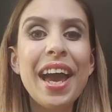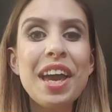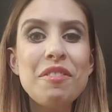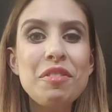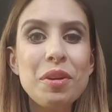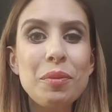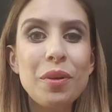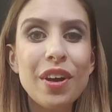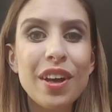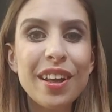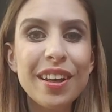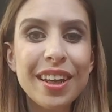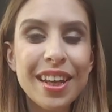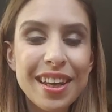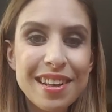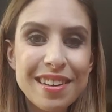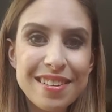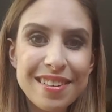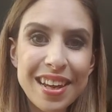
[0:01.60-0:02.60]
everyone,
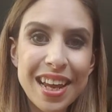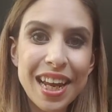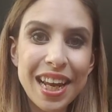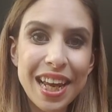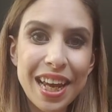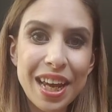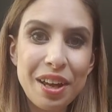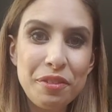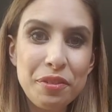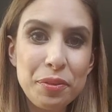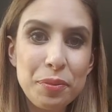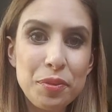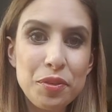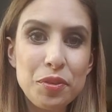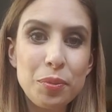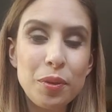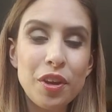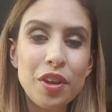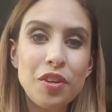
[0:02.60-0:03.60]
it's Layla here from
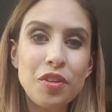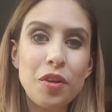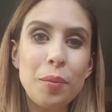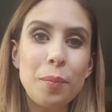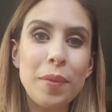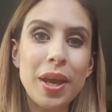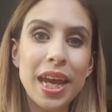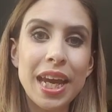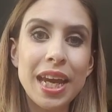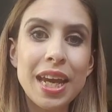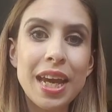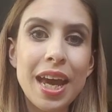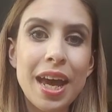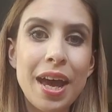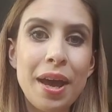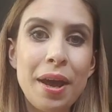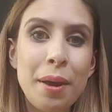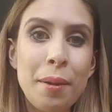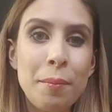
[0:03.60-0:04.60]
Swanee.me.
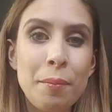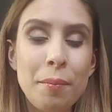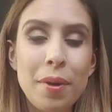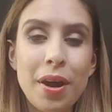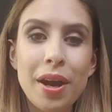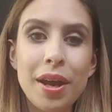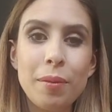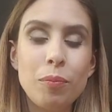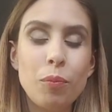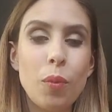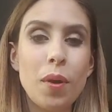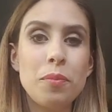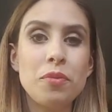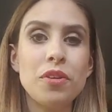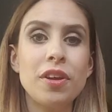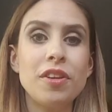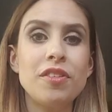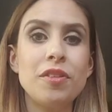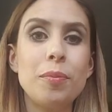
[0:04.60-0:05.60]
My
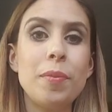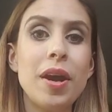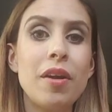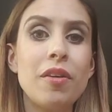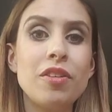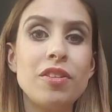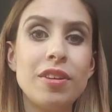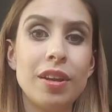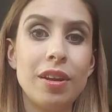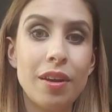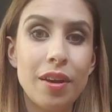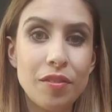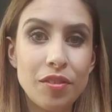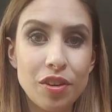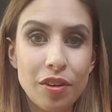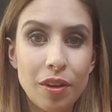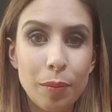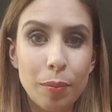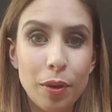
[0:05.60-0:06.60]
website is a parenting and
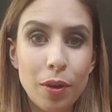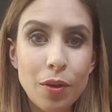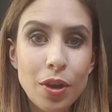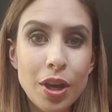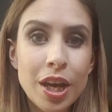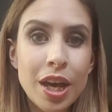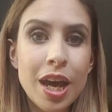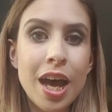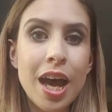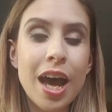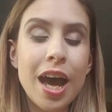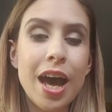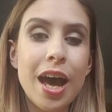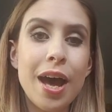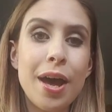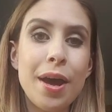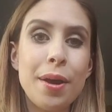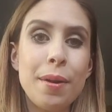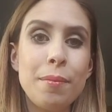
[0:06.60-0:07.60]
lifestyle blog,
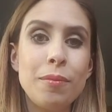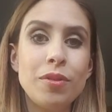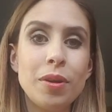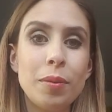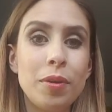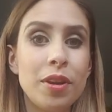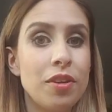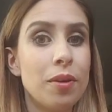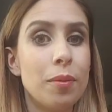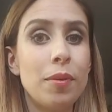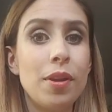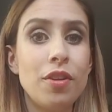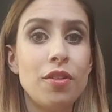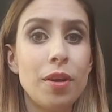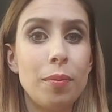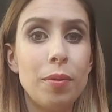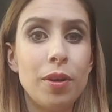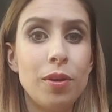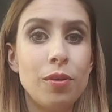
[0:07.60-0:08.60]

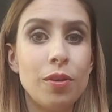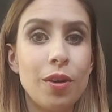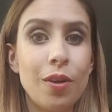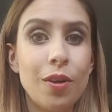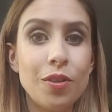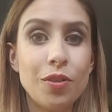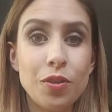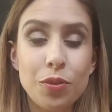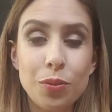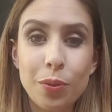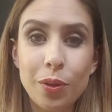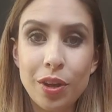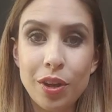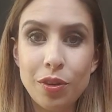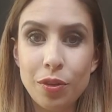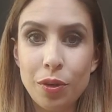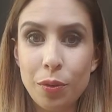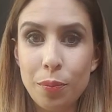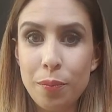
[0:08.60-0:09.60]

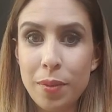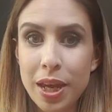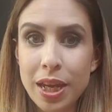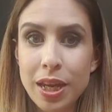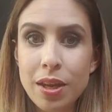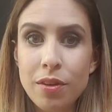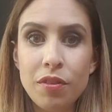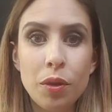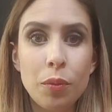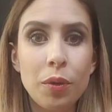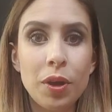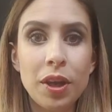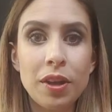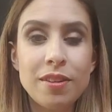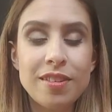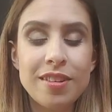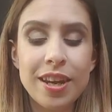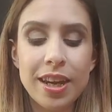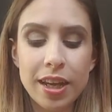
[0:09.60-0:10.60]
www.swanee.me if you
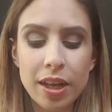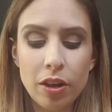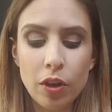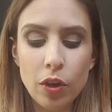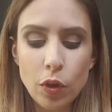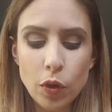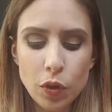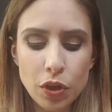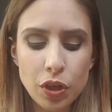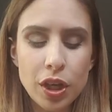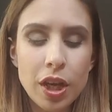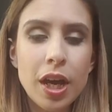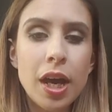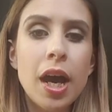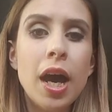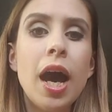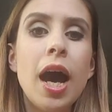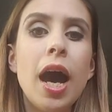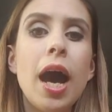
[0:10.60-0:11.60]
want to take a look.
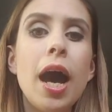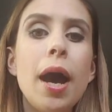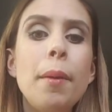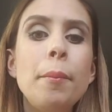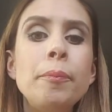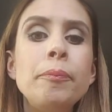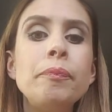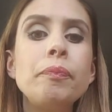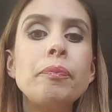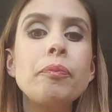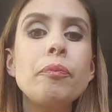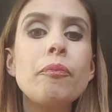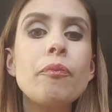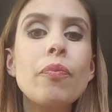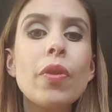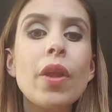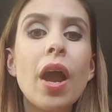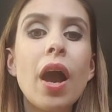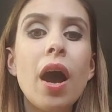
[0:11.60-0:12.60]

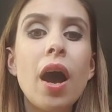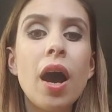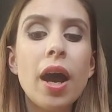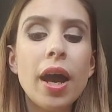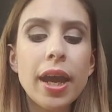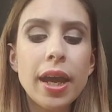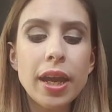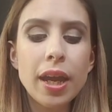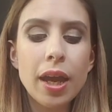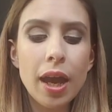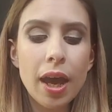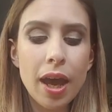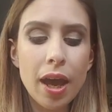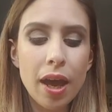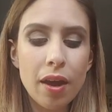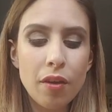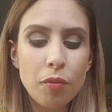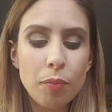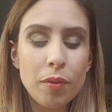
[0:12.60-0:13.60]
I
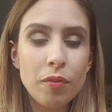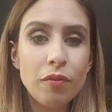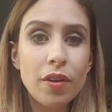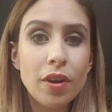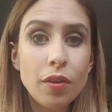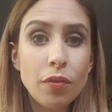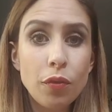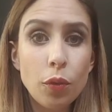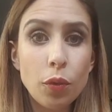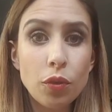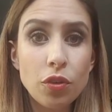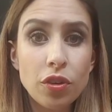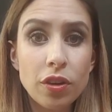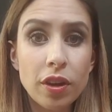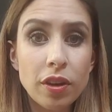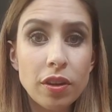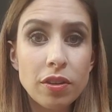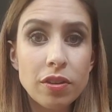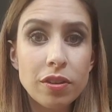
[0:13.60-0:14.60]
have been very
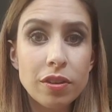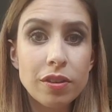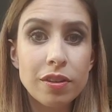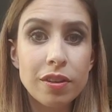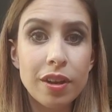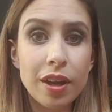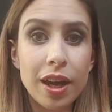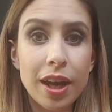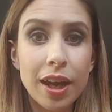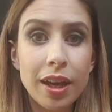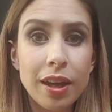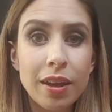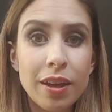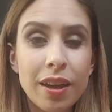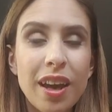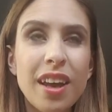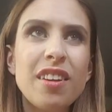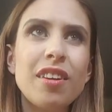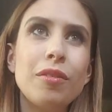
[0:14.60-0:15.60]
fortunate today,
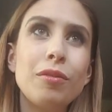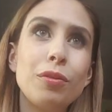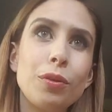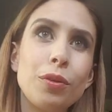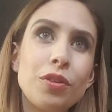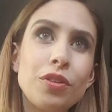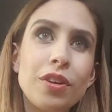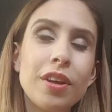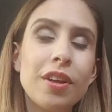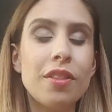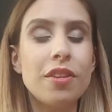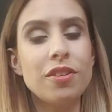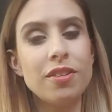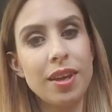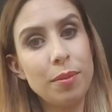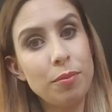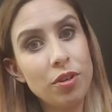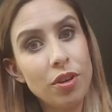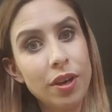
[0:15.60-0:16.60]
and unfortunate at the
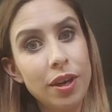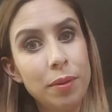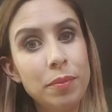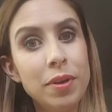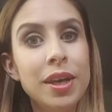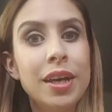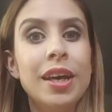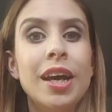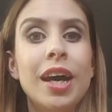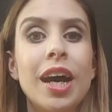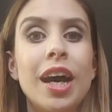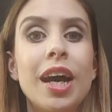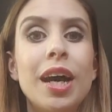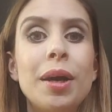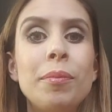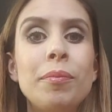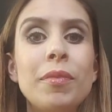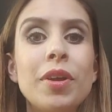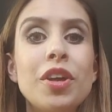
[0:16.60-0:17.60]
same time.
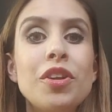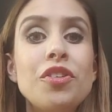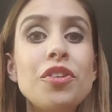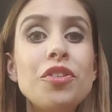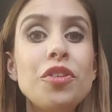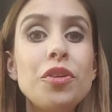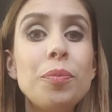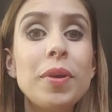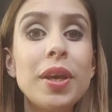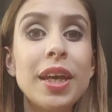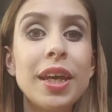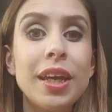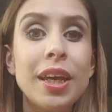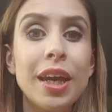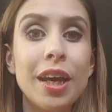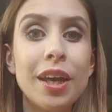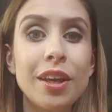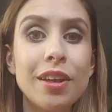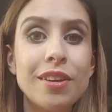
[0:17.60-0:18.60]

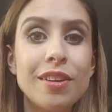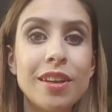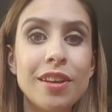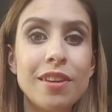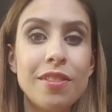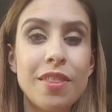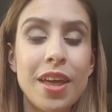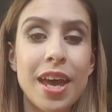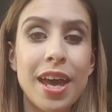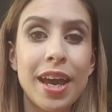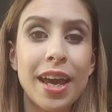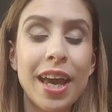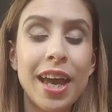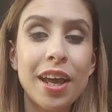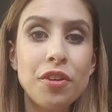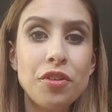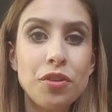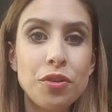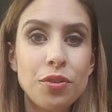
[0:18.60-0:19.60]
Jujube did their
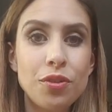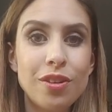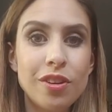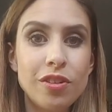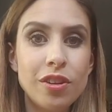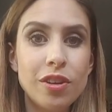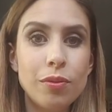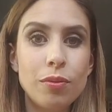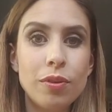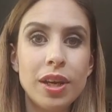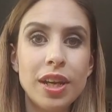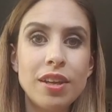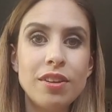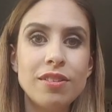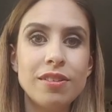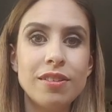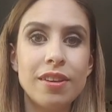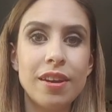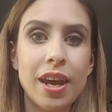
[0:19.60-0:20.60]
Kaju City
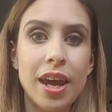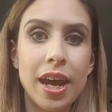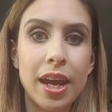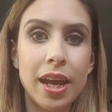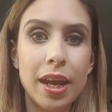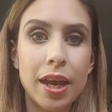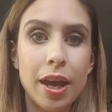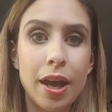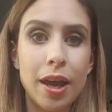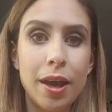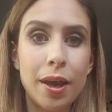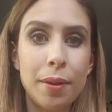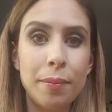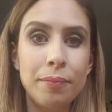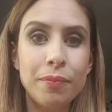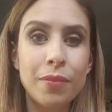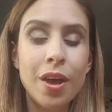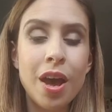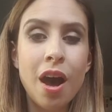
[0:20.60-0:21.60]
release today.
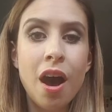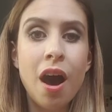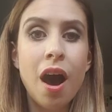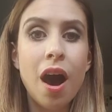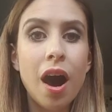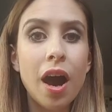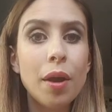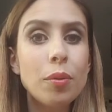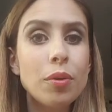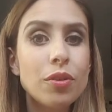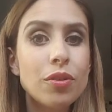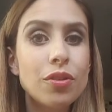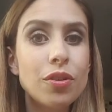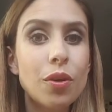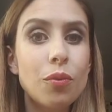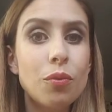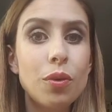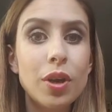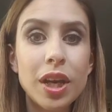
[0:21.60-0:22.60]
I was
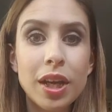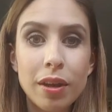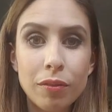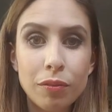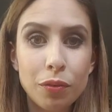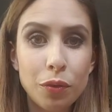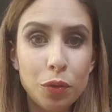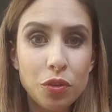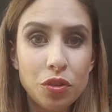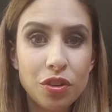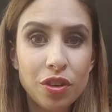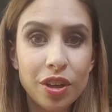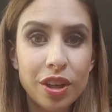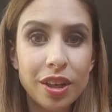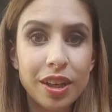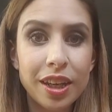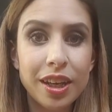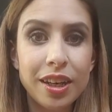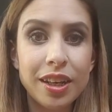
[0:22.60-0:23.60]
really unfortunate
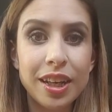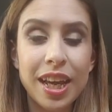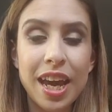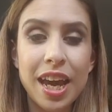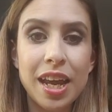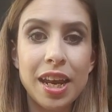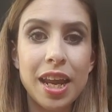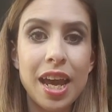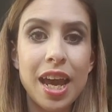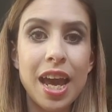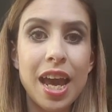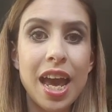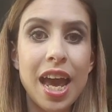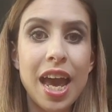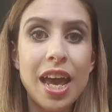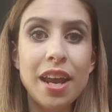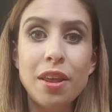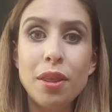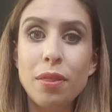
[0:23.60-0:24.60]
and didn't get
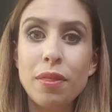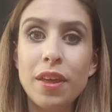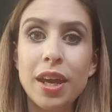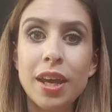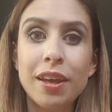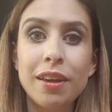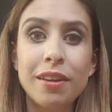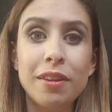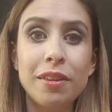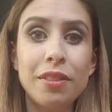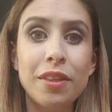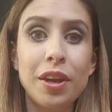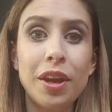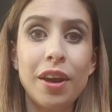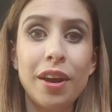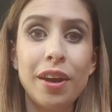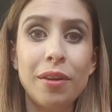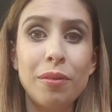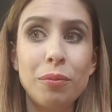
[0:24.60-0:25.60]
anything that
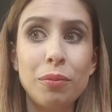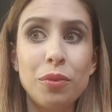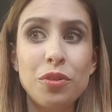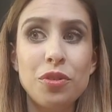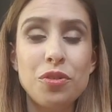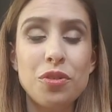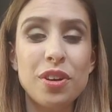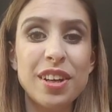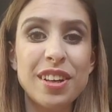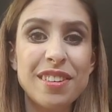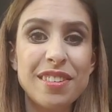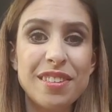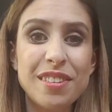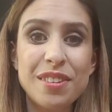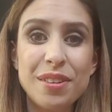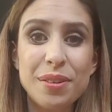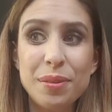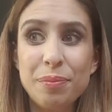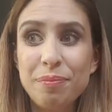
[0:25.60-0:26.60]
I was trying
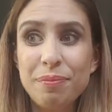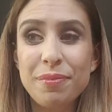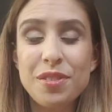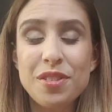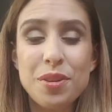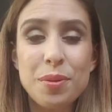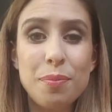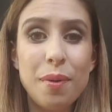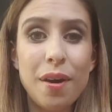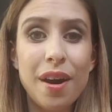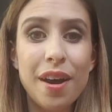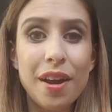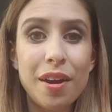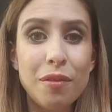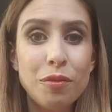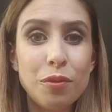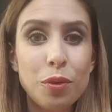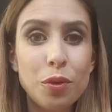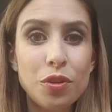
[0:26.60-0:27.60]
to buy,
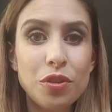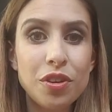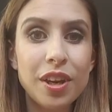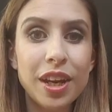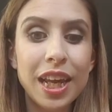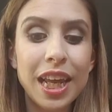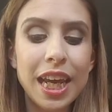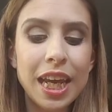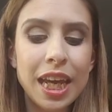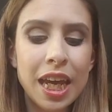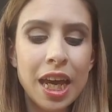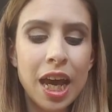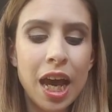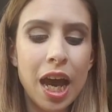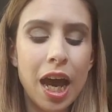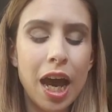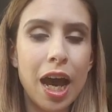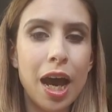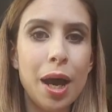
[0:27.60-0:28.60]
unfortunately.
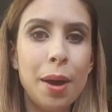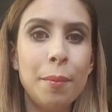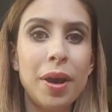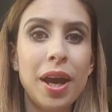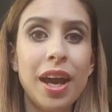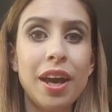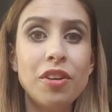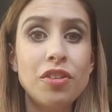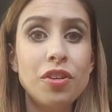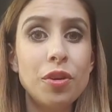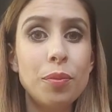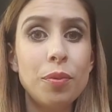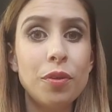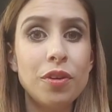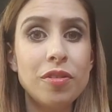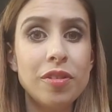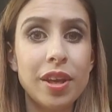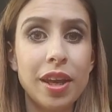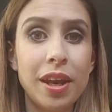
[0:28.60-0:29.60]
I had 2
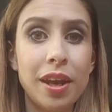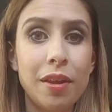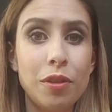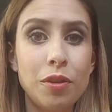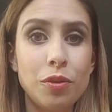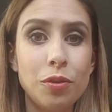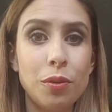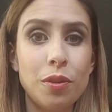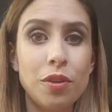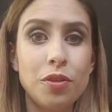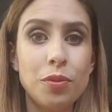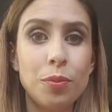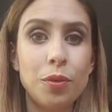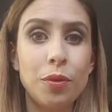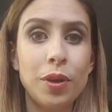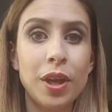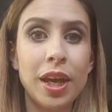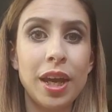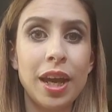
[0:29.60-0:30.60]
boys to get out the door this
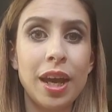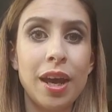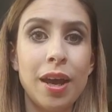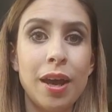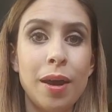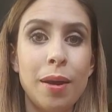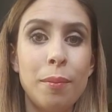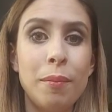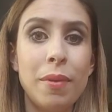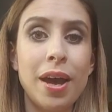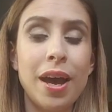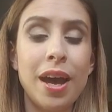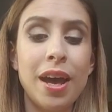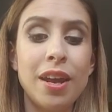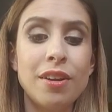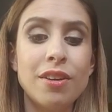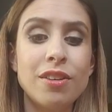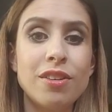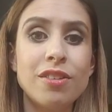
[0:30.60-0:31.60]
morning,
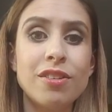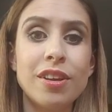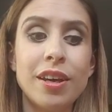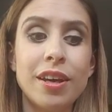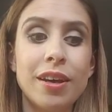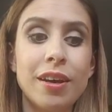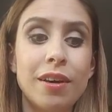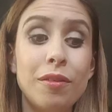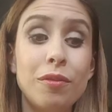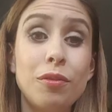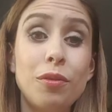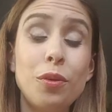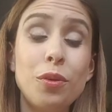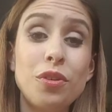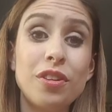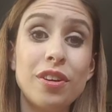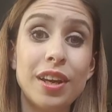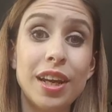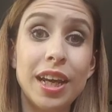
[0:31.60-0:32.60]
and
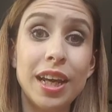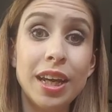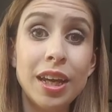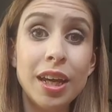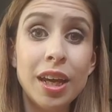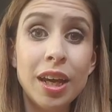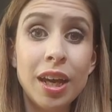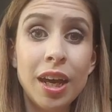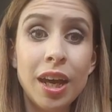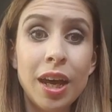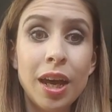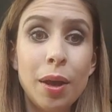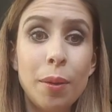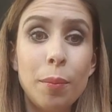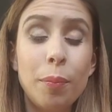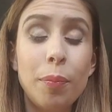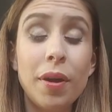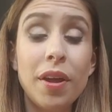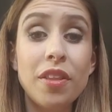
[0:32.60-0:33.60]
unfortunately,
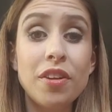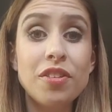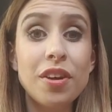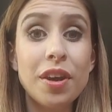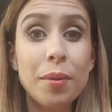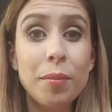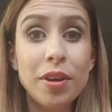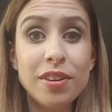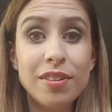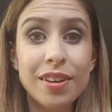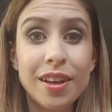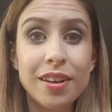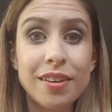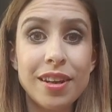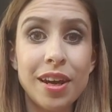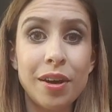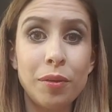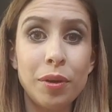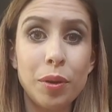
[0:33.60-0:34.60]
by the time I sat
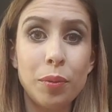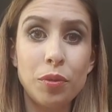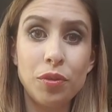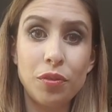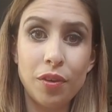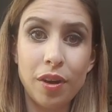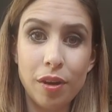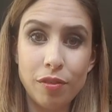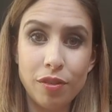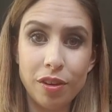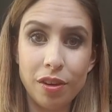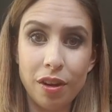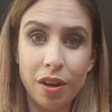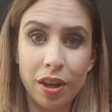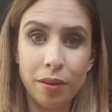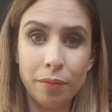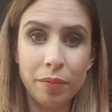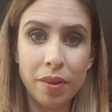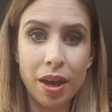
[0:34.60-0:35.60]
down, it was 5 to
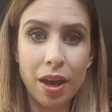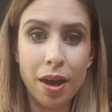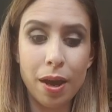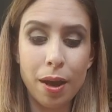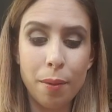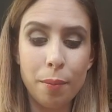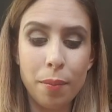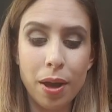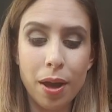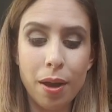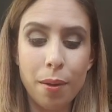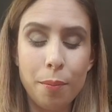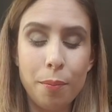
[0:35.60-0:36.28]
9,